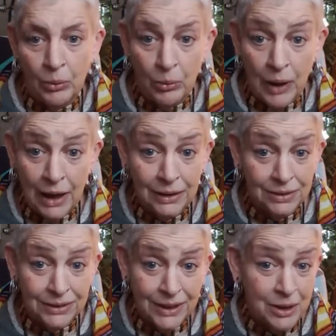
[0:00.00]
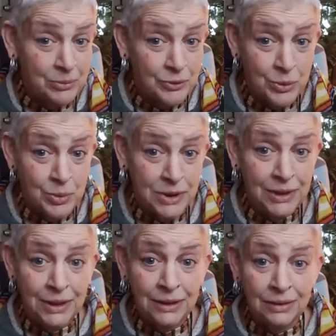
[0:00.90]
want to come for
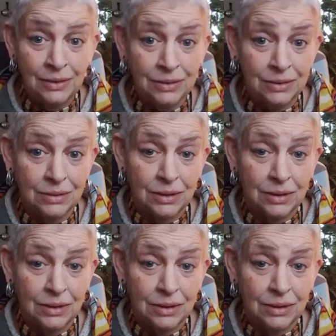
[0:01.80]
readings,